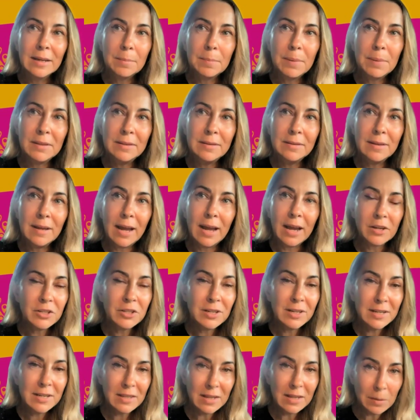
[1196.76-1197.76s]
but
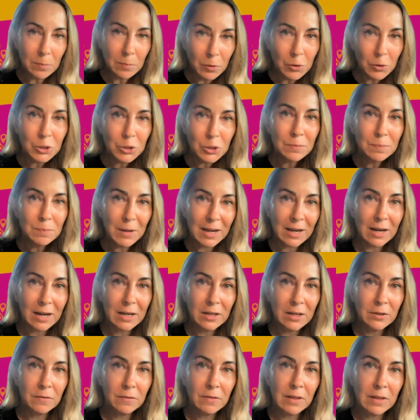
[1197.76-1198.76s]
actually the emotion
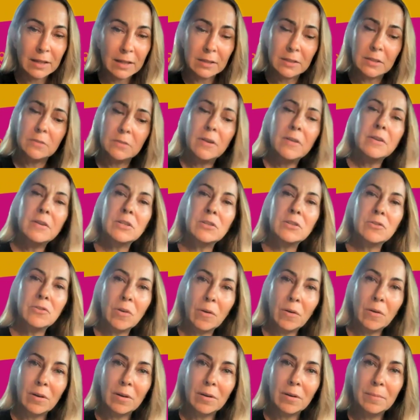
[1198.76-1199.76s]
behind of that is very
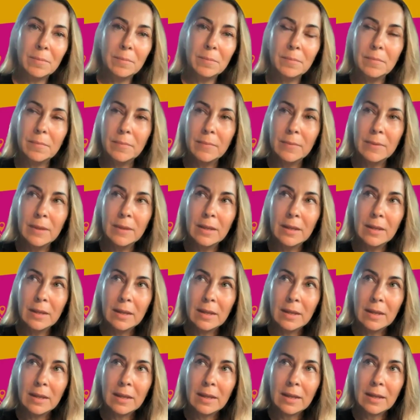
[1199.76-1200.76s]
strong.
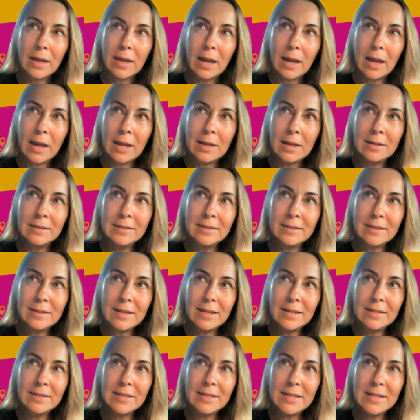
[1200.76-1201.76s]
And
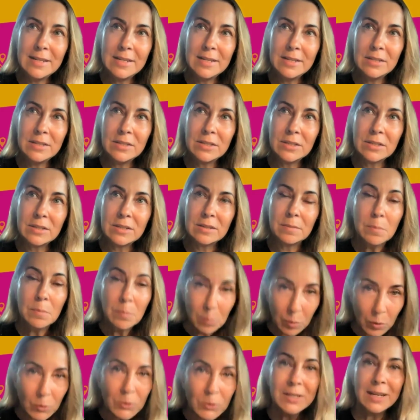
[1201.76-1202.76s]
it is
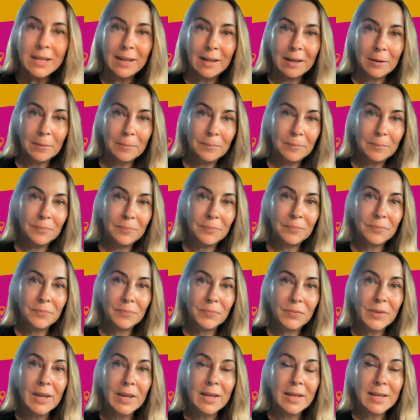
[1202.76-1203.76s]
bonding.
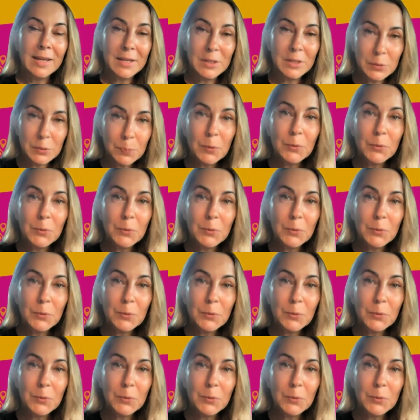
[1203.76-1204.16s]
It's